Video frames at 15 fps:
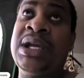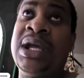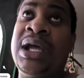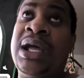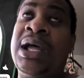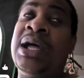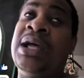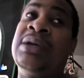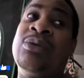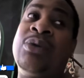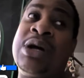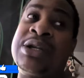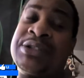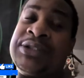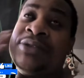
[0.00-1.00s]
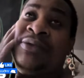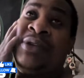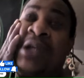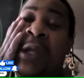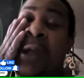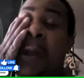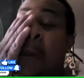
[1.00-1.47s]
I watched a
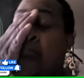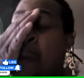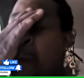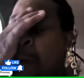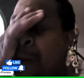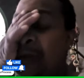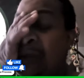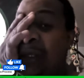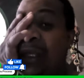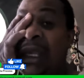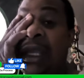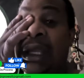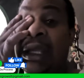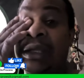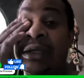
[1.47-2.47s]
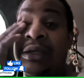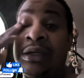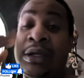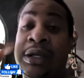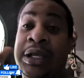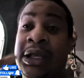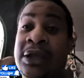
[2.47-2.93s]
video, and
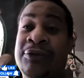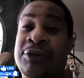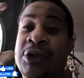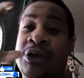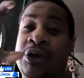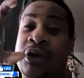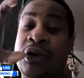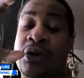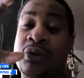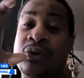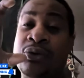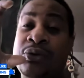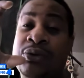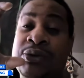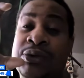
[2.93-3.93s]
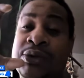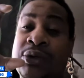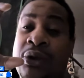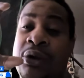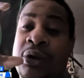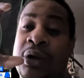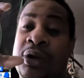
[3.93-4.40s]
if your nodes
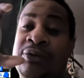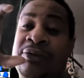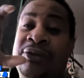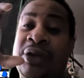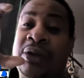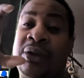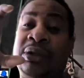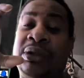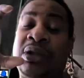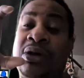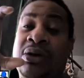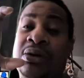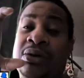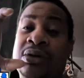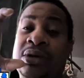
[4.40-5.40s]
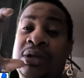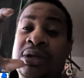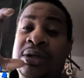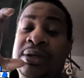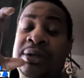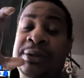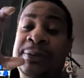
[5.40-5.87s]
are very long
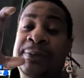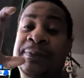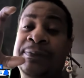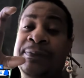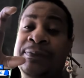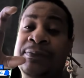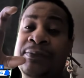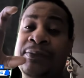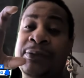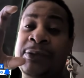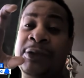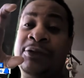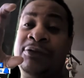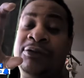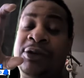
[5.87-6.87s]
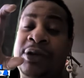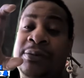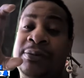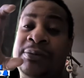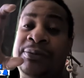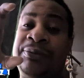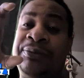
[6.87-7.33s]

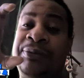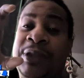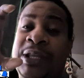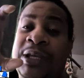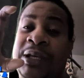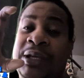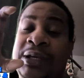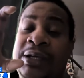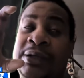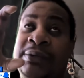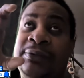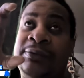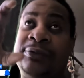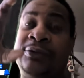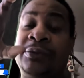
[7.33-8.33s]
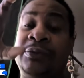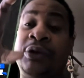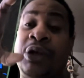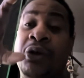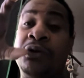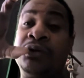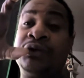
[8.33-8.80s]
from
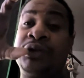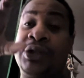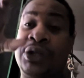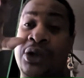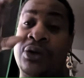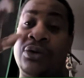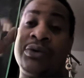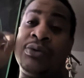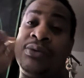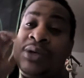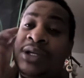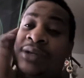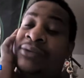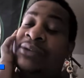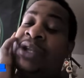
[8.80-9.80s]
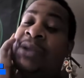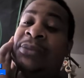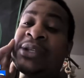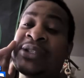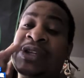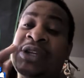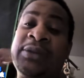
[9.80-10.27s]
node to node or whatever, that
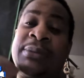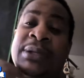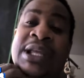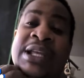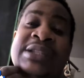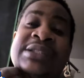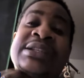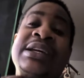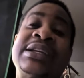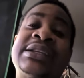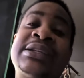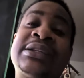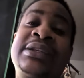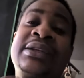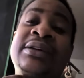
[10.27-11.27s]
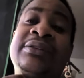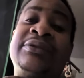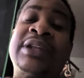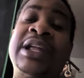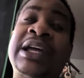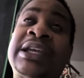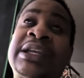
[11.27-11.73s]
means that the plant is not getting enough
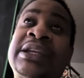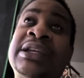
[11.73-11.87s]
light,